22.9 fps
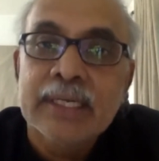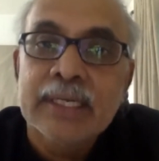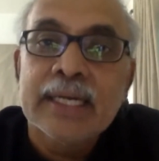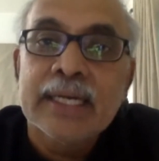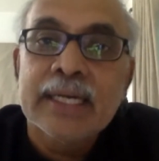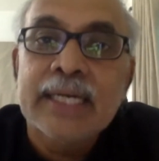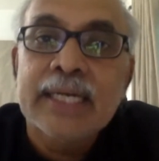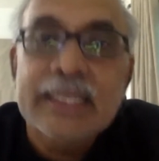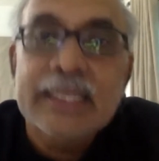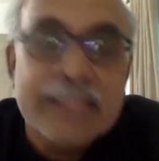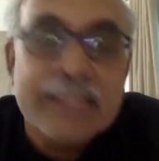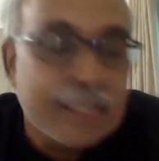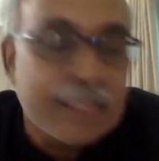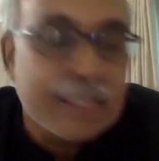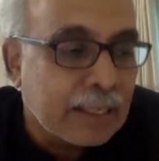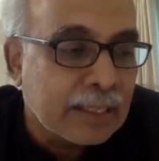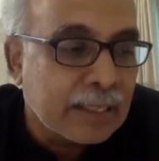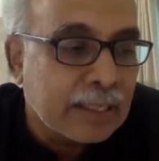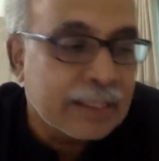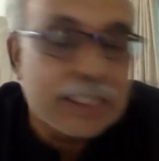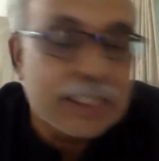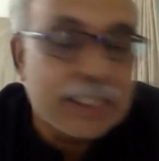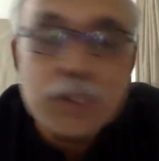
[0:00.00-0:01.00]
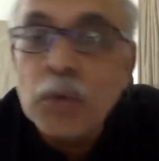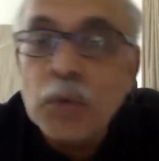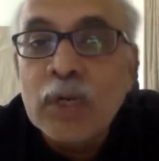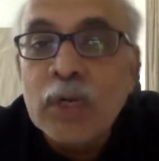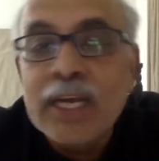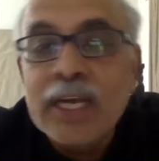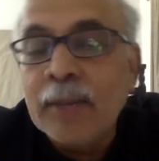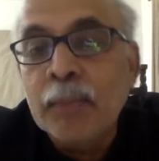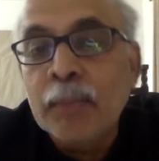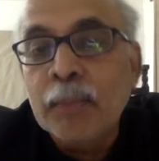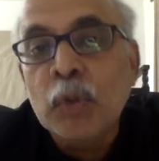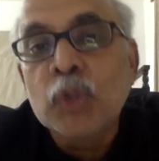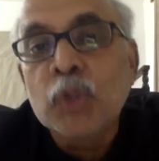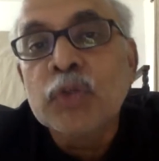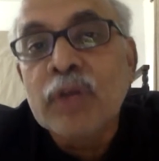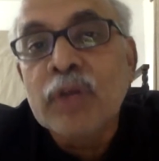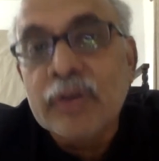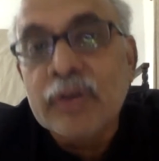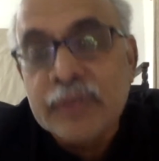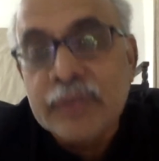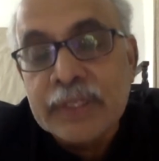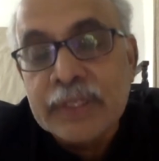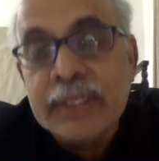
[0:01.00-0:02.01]
And I think that's the only approach
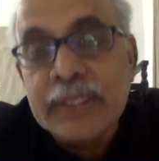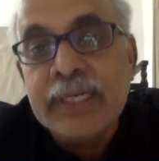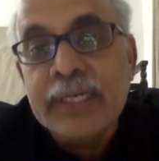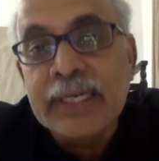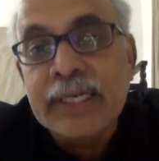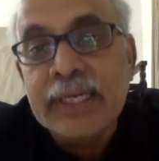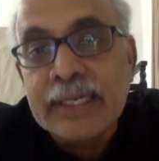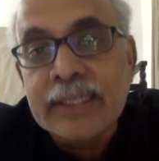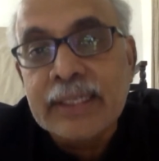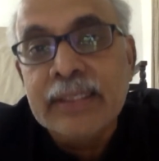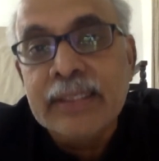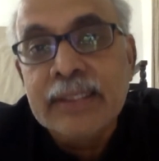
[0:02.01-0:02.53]
it will work.